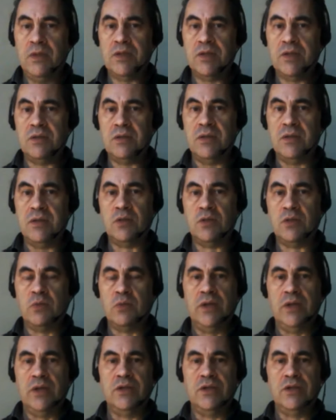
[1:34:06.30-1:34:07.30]
this one
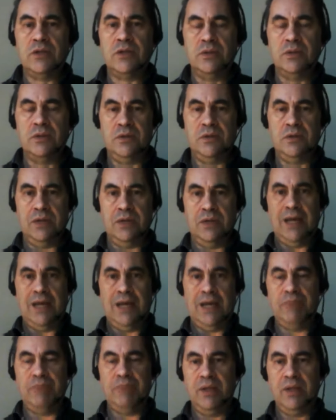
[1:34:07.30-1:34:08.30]
should have
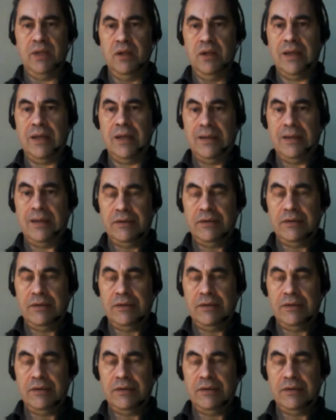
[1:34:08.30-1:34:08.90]
been killed.